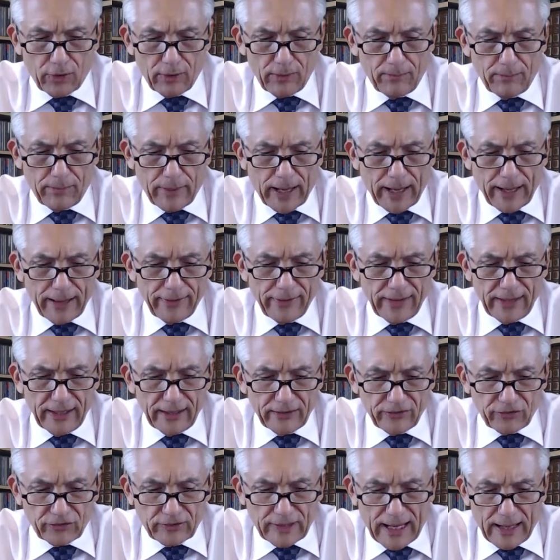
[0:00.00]
by the
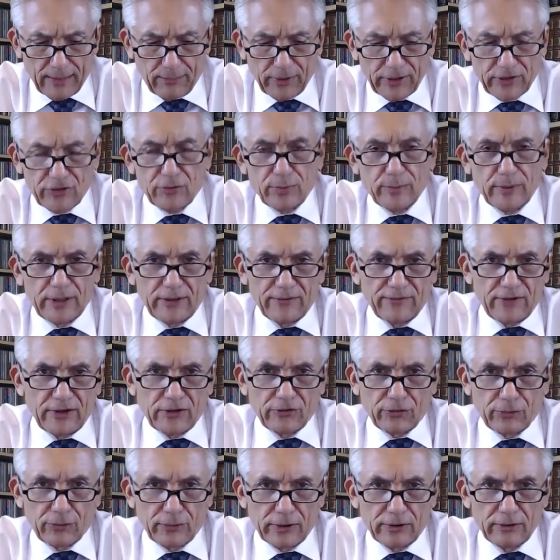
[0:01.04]
establishment of
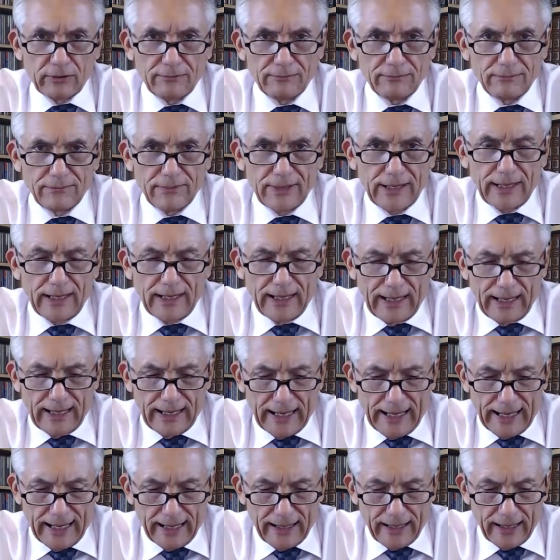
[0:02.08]
Israel
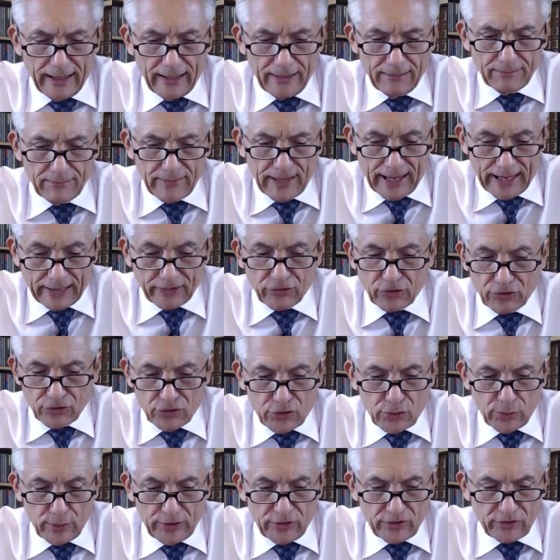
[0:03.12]
as a
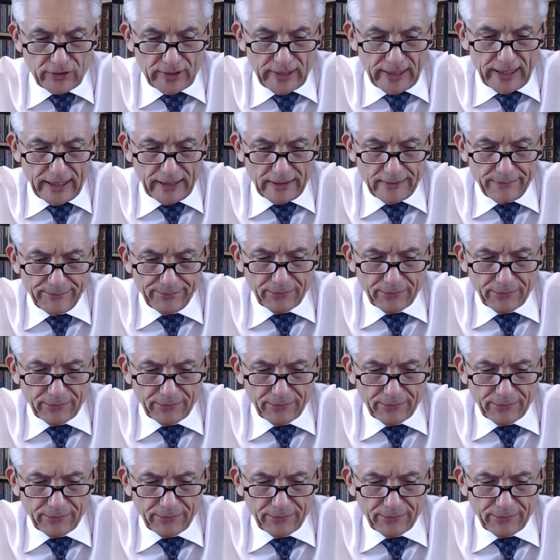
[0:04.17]
Jewish state.